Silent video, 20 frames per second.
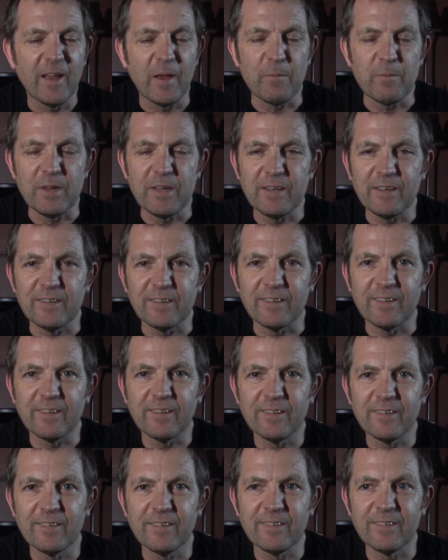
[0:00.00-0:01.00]
I mean,
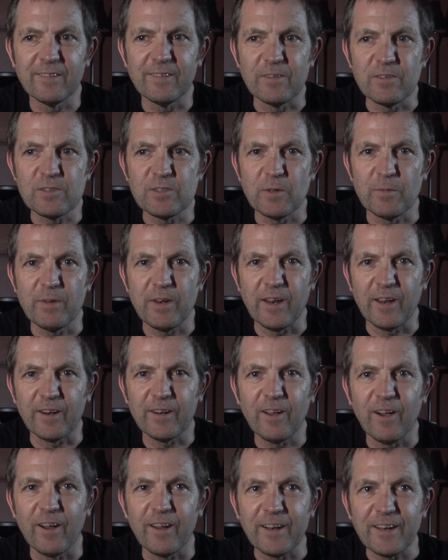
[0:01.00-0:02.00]
there's so many
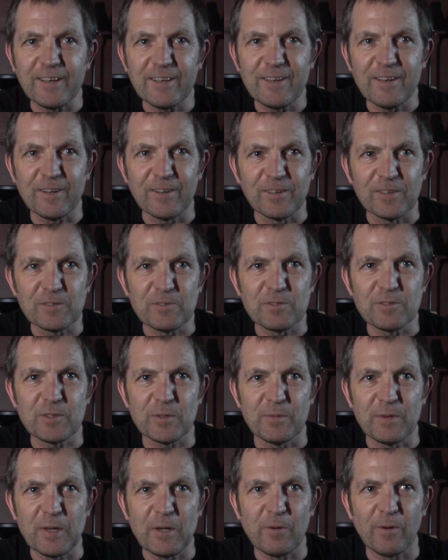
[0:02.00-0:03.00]
iconic years with
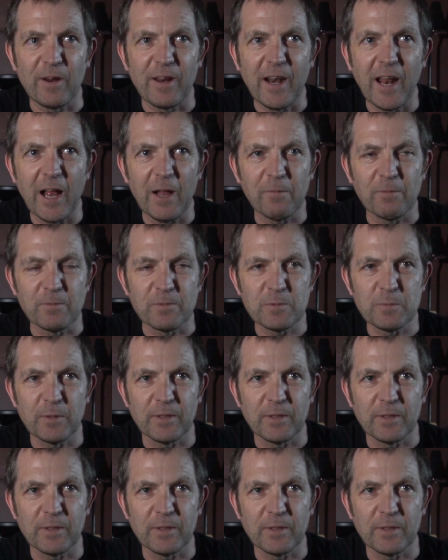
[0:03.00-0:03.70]
so many great albums,